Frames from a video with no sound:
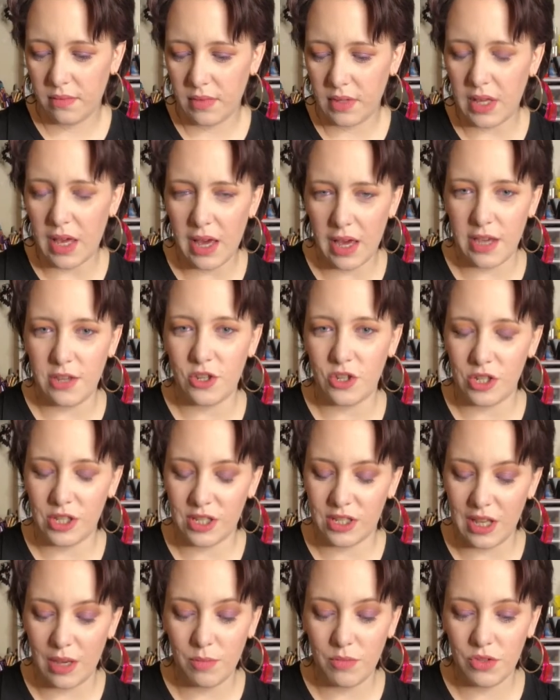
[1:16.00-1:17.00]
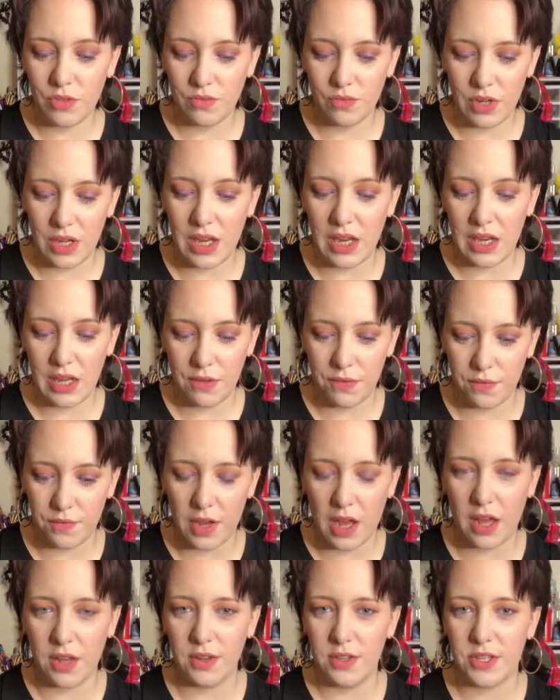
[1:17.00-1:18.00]
yeah, it just seemed really
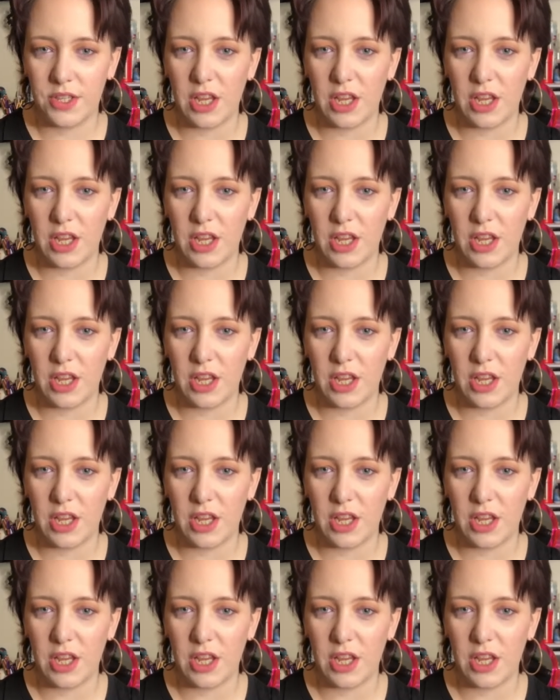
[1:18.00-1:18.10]
fun.